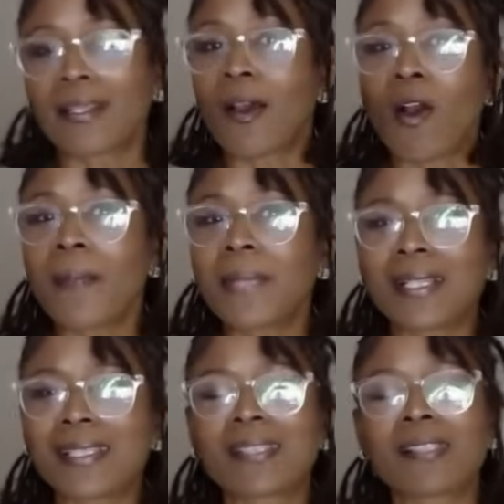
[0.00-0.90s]
Now, I'm not
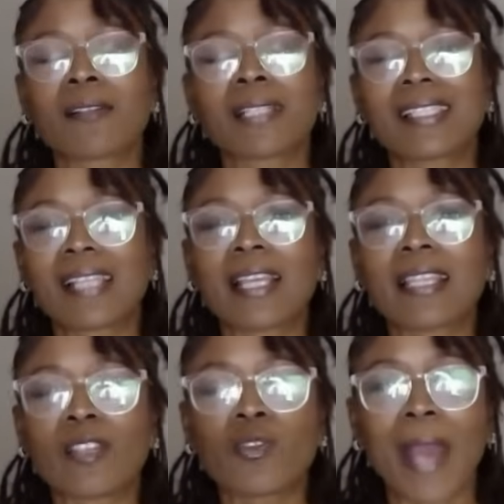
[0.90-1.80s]
necessarily saying
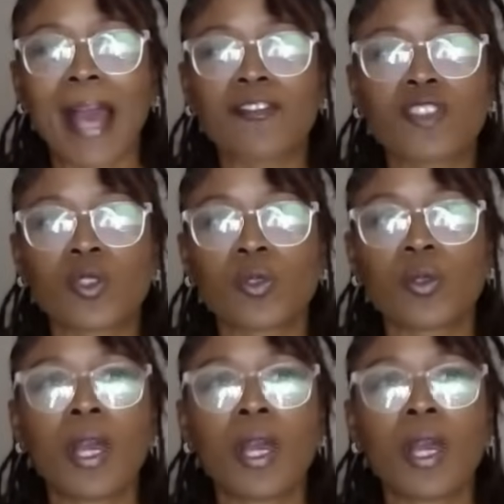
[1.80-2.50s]
that you have to